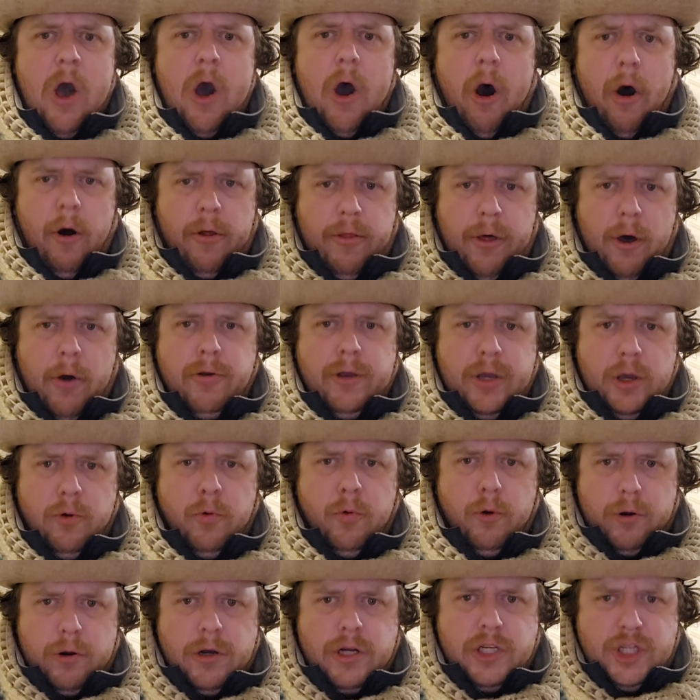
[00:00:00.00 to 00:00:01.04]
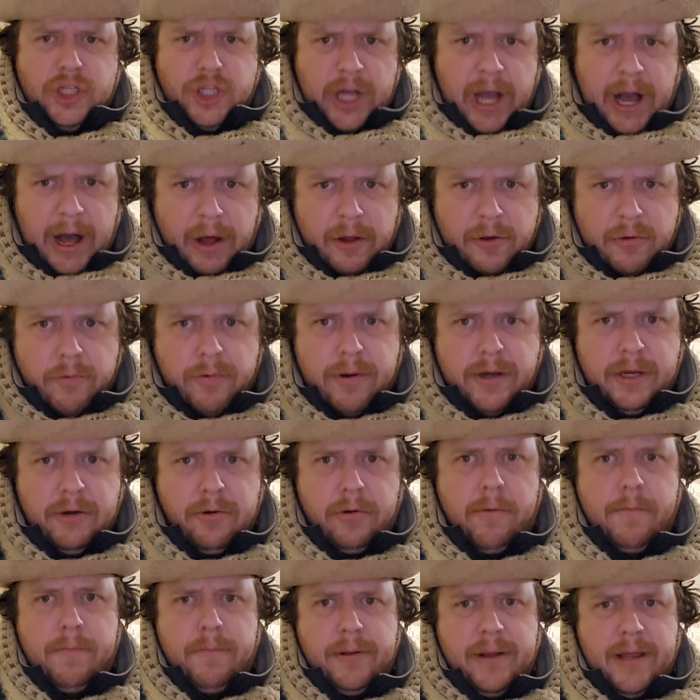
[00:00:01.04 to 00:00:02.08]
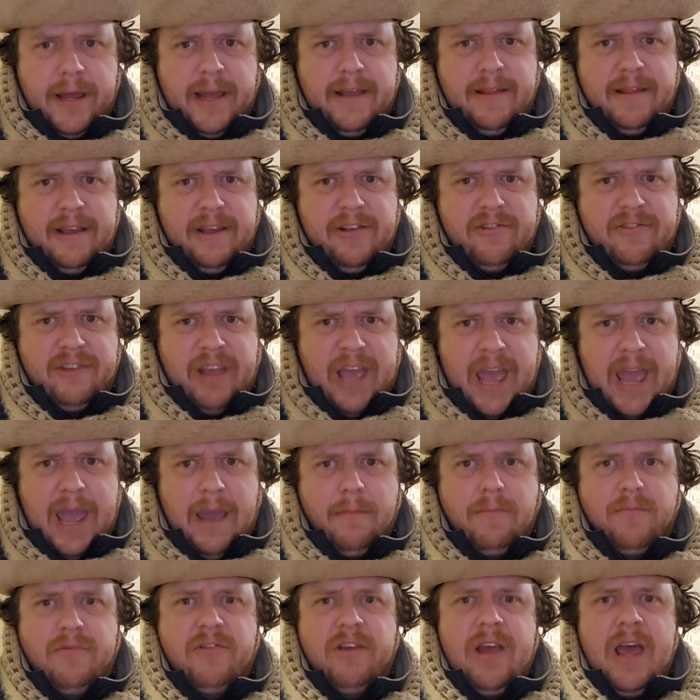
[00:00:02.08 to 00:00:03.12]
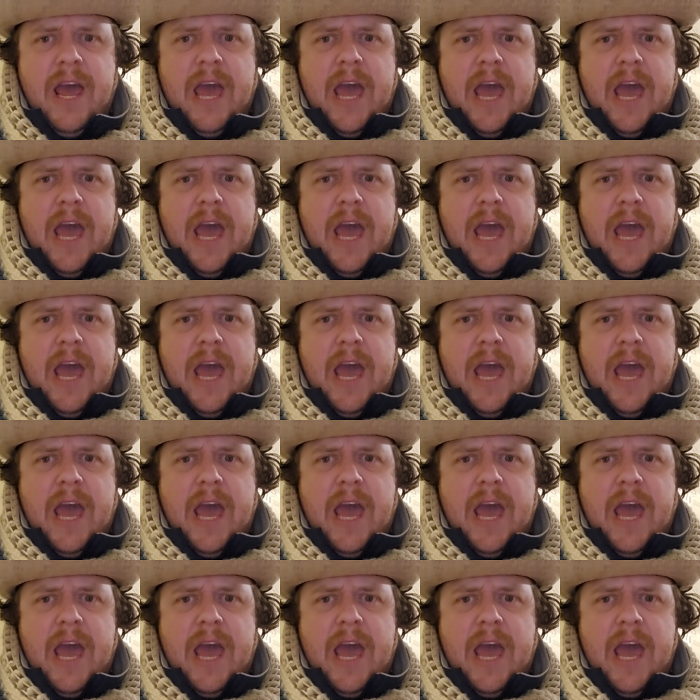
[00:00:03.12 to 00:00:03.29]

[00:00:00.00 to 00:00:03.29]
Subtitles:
although you were a child when you were playing these games